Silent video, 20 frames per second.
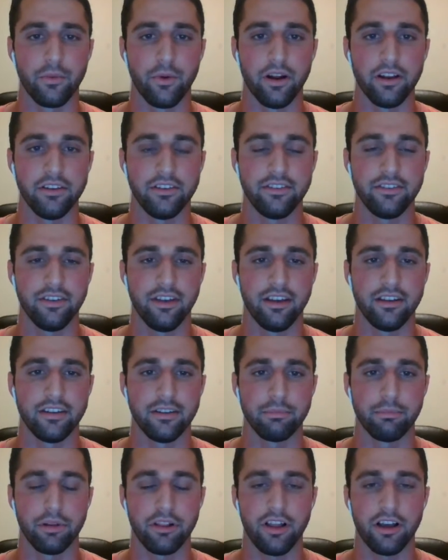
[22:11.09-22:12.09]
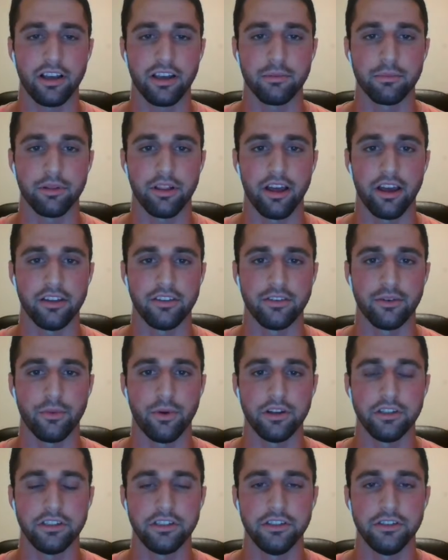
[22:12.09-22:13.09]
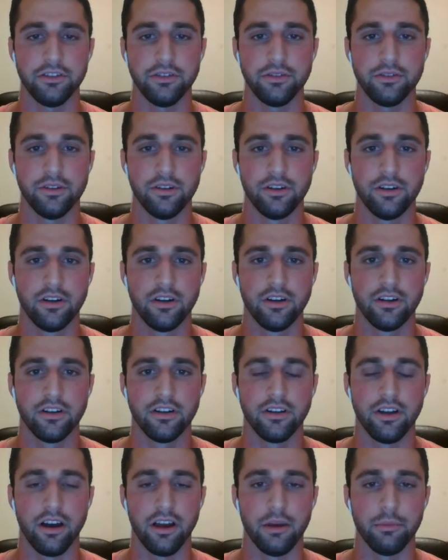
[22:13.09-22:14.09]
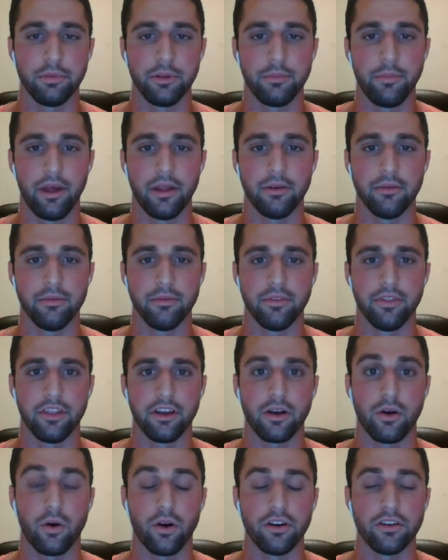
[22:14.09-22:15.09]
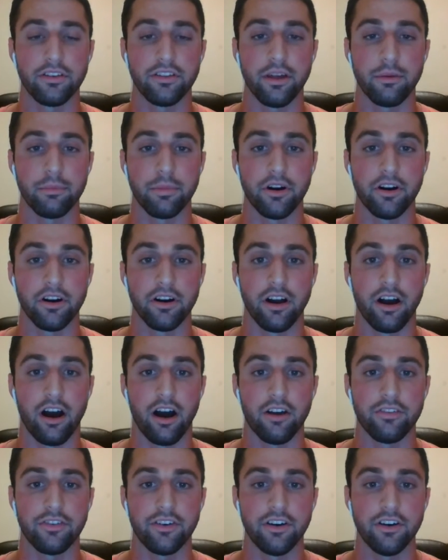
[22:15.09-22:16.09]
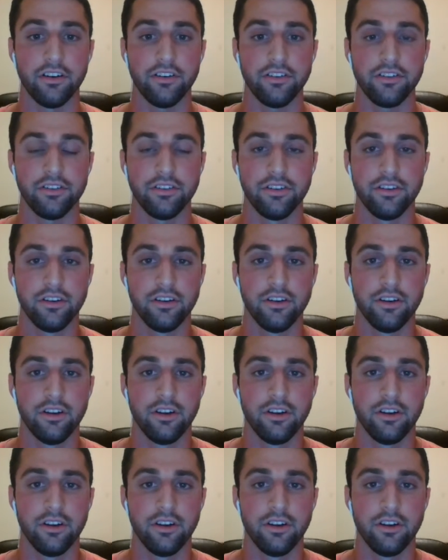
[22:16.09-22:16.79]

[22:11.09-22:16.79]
Once it's a plug and play, so once you implement the course that Bert offers,